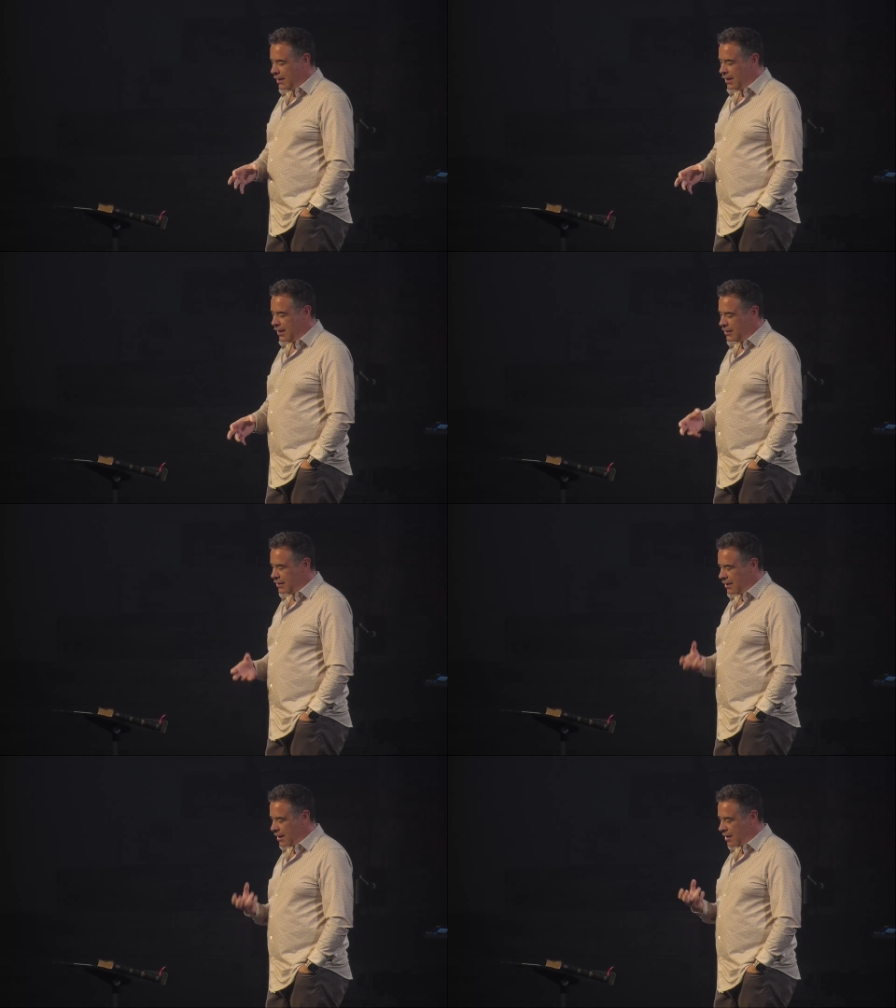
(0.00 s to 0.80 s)
And
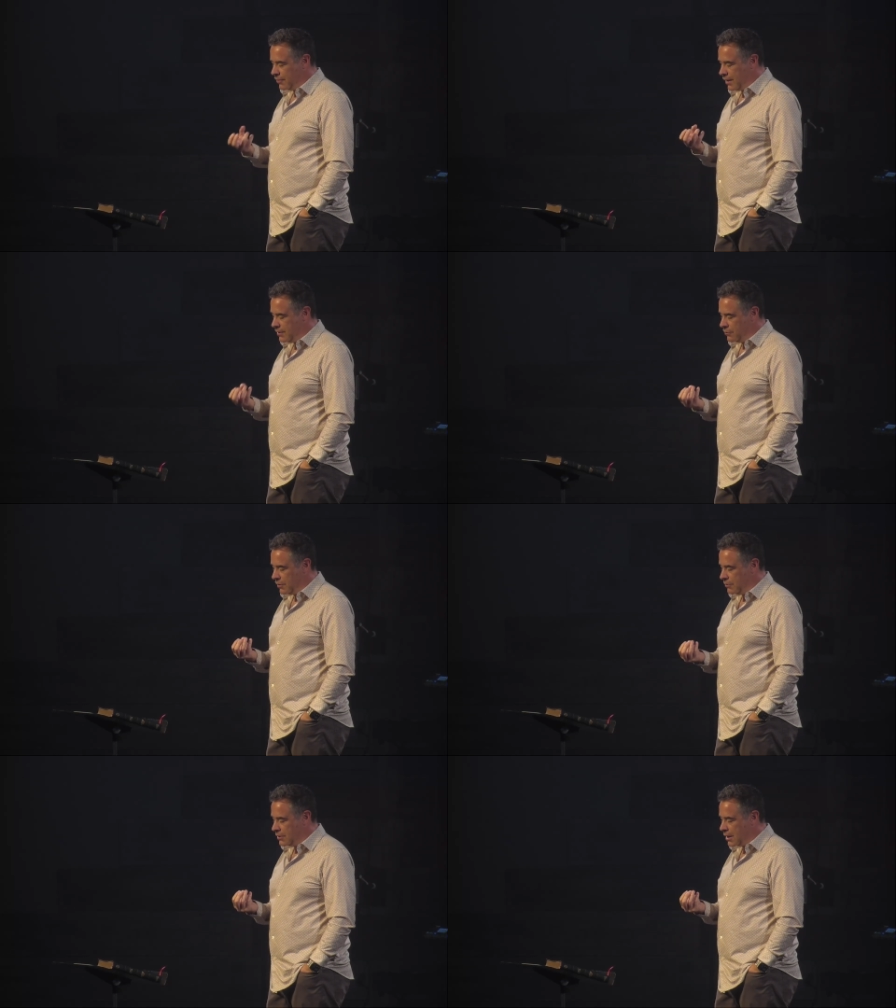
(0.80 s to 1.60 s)
uh, I pray that
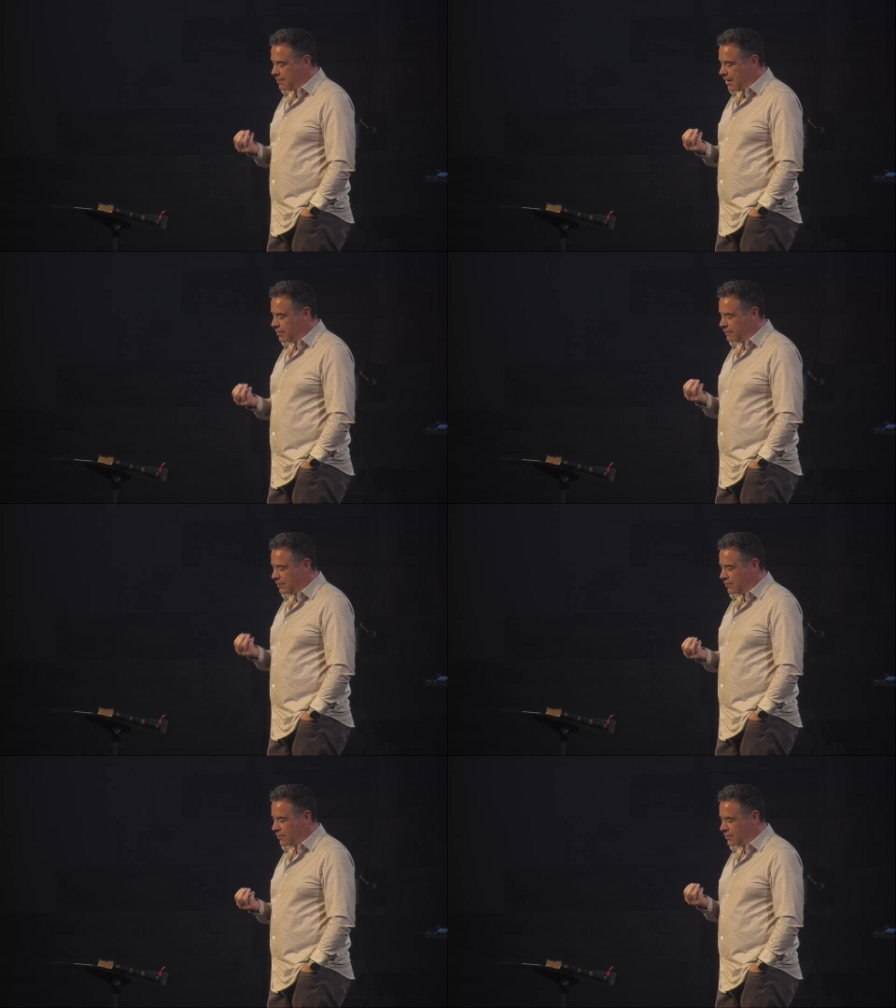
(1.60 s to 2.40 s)
we would come out of
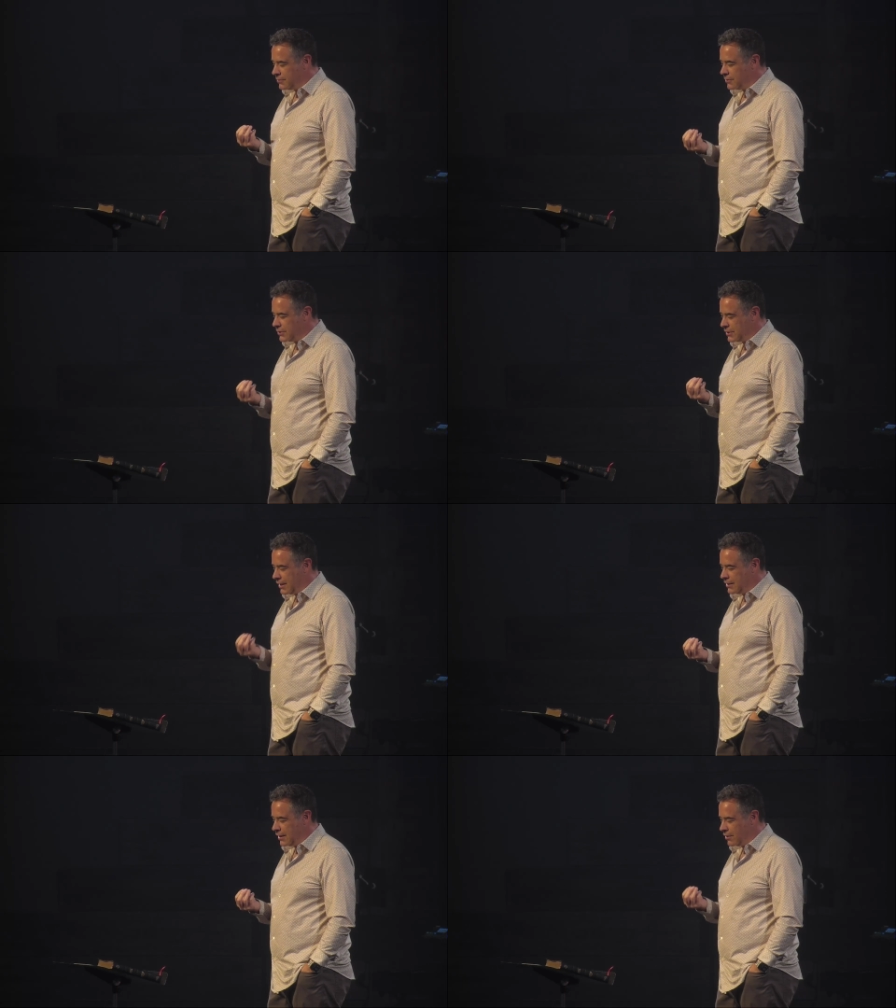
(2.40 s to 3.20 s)
here
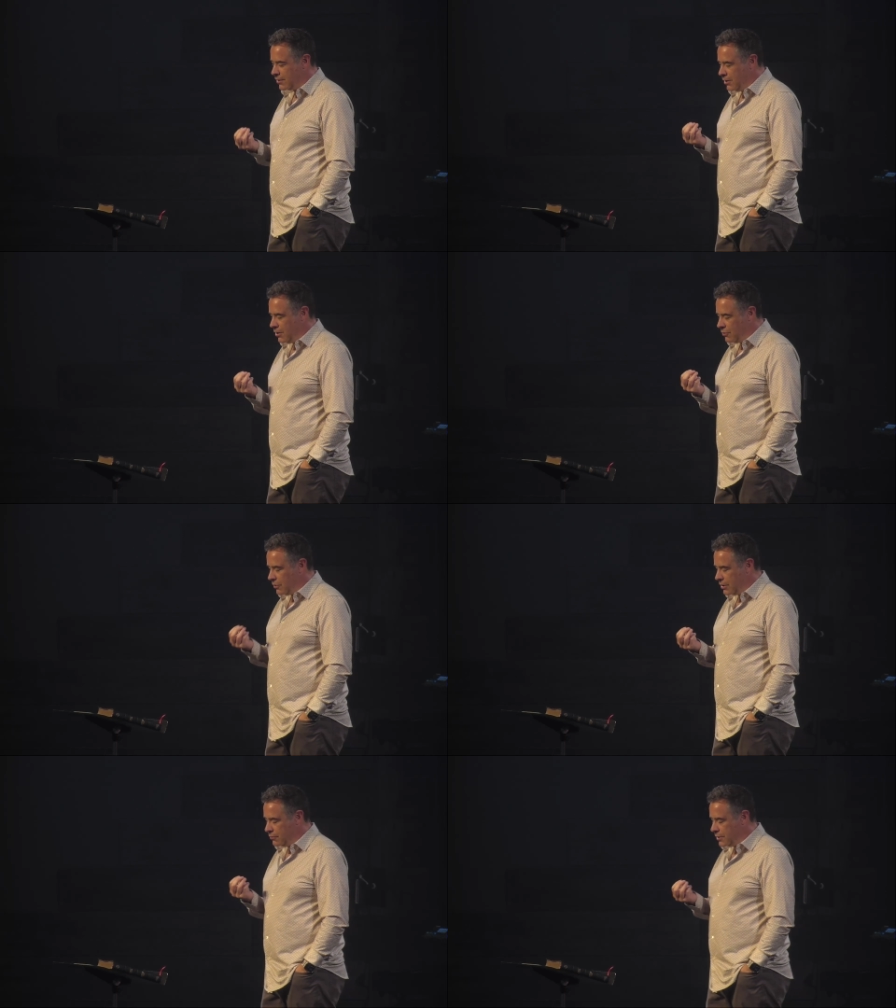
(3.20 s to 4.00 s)
understanding
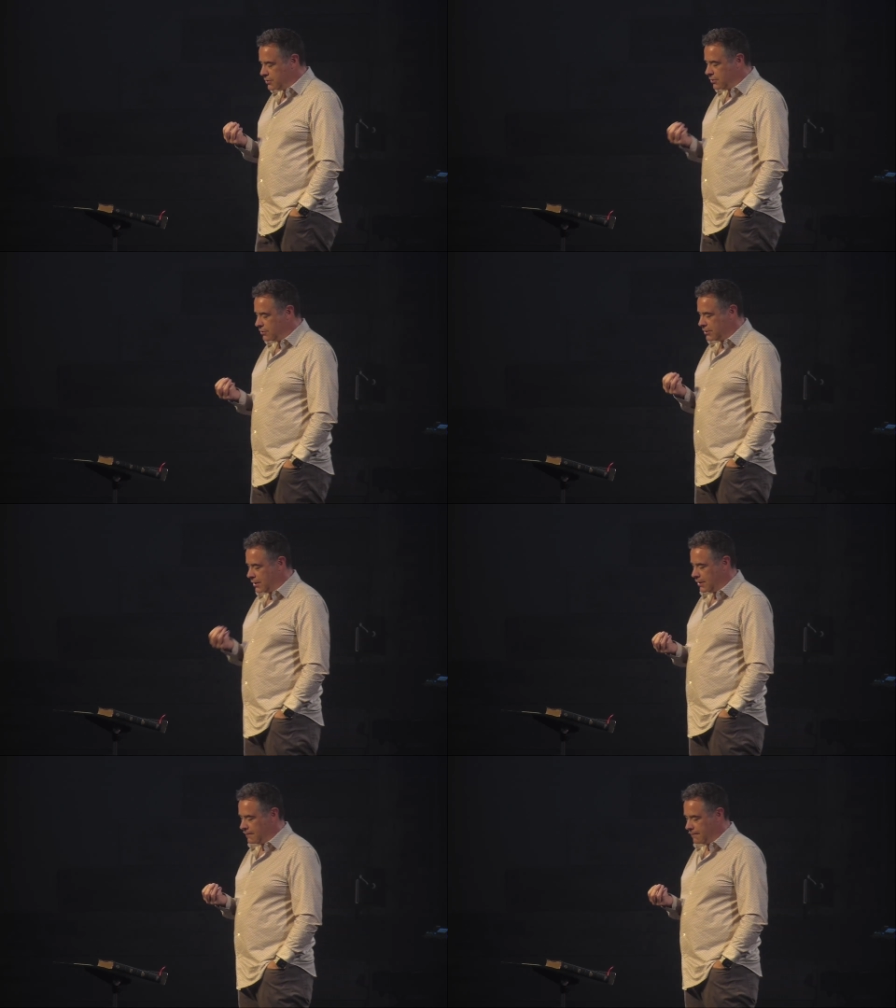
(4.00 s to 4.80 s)
what it was you're
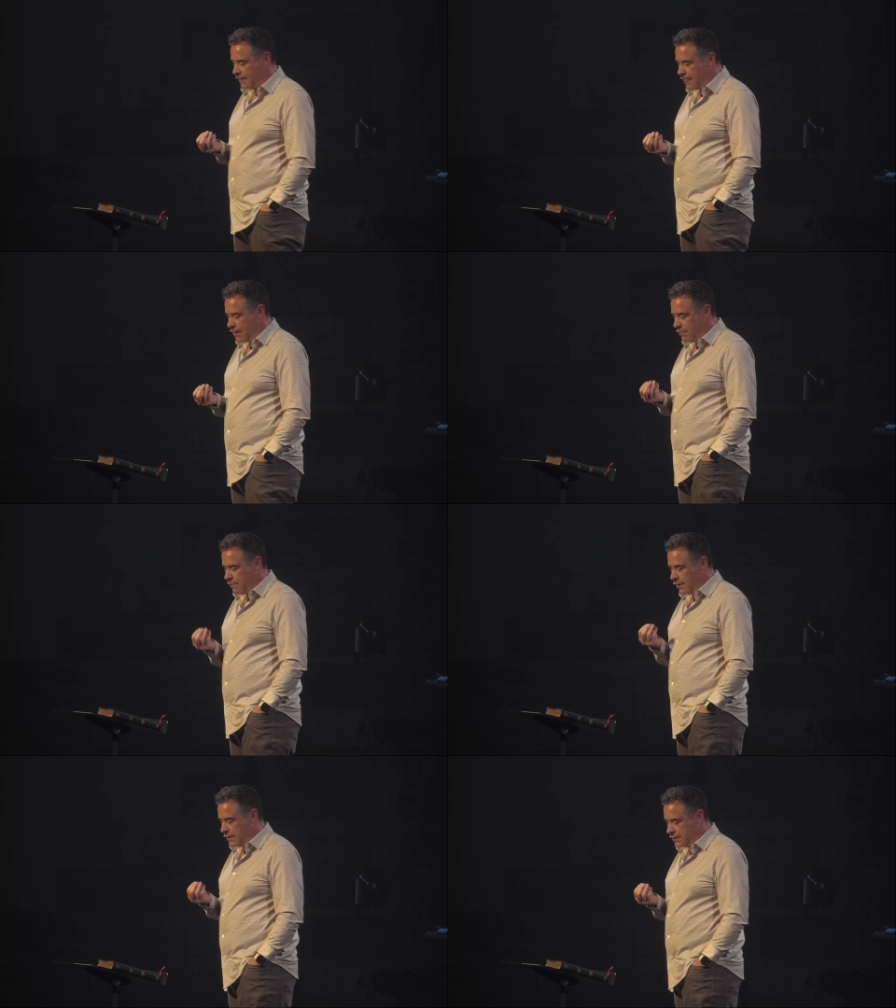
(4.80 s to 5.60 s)
saying. I
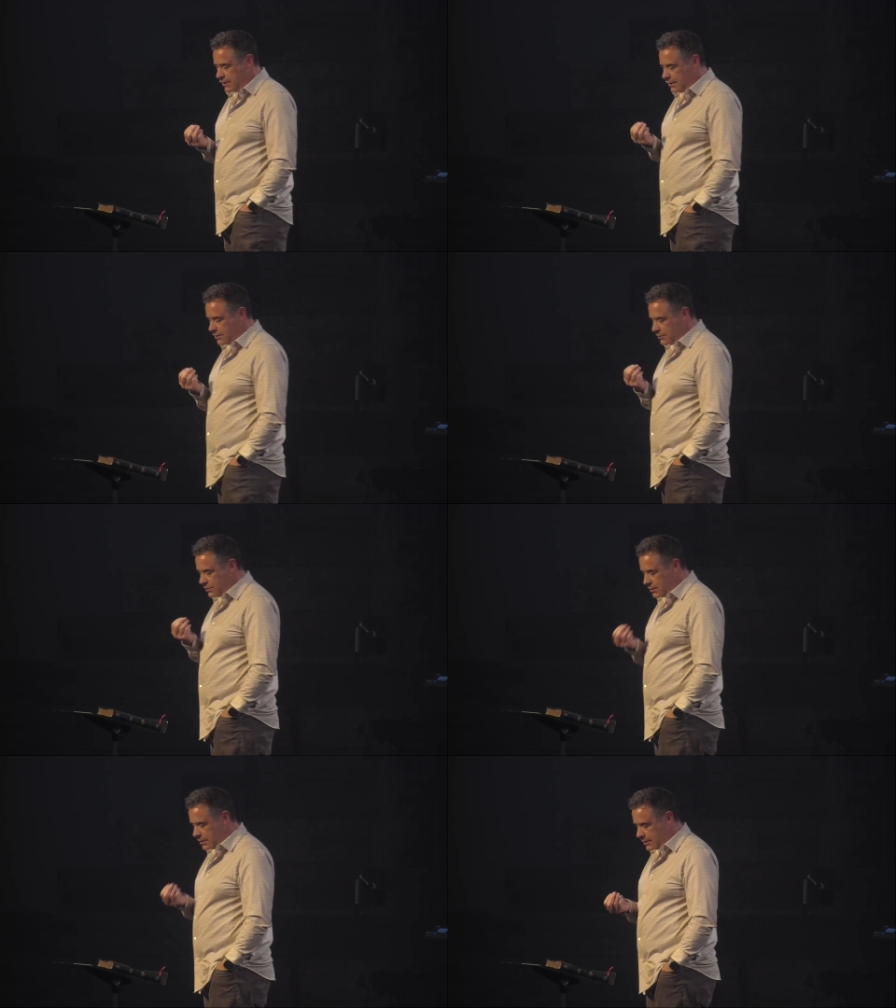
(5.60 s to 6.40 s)
pray this in
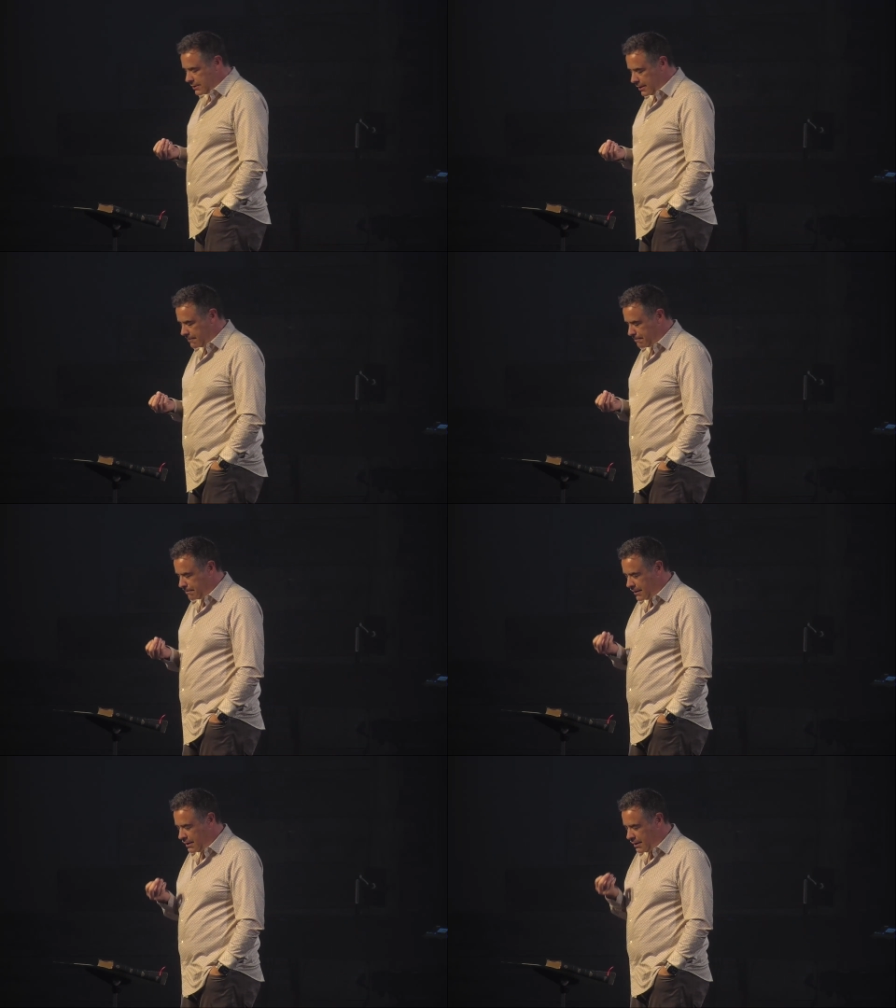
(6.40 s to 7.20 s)
Jesus' name.
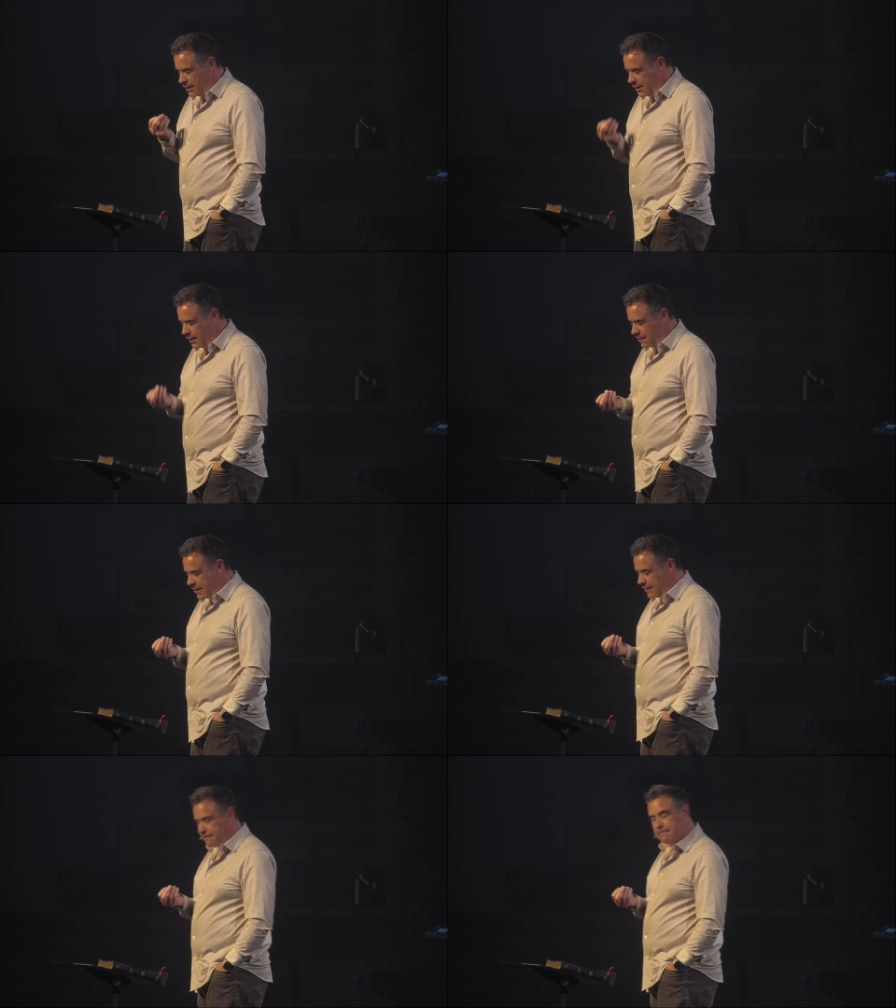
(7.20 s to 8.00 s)

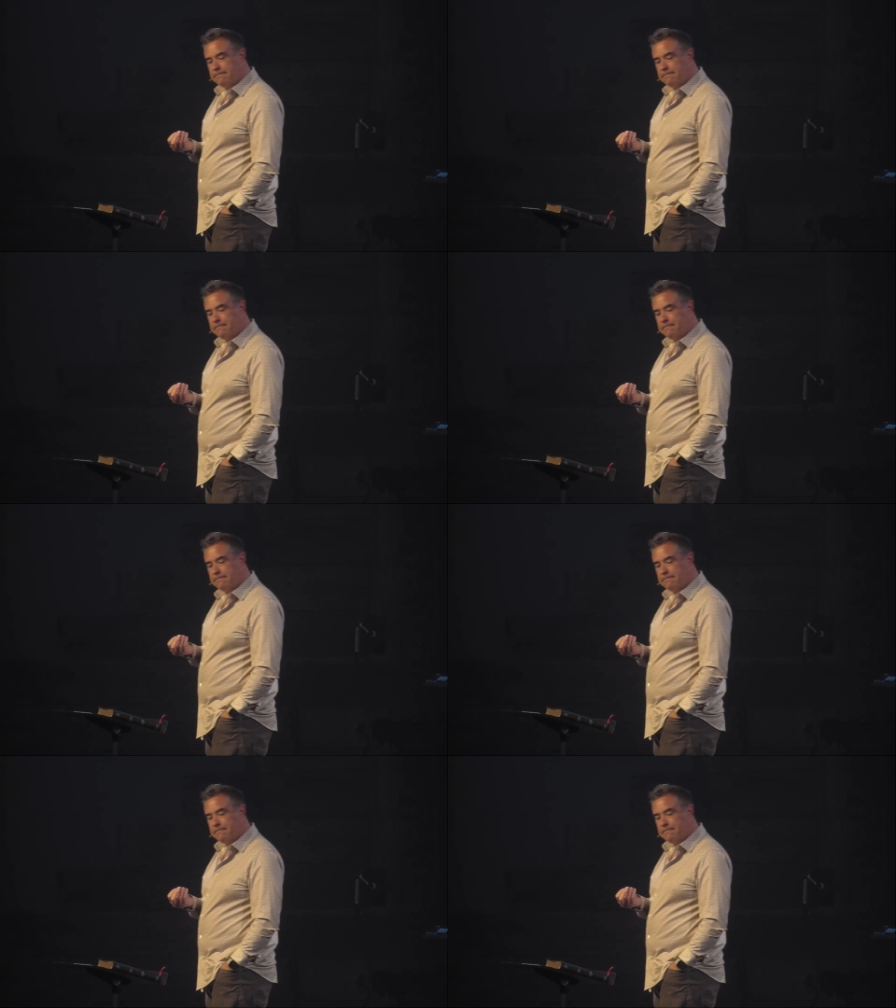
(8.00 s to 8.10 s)
Amen.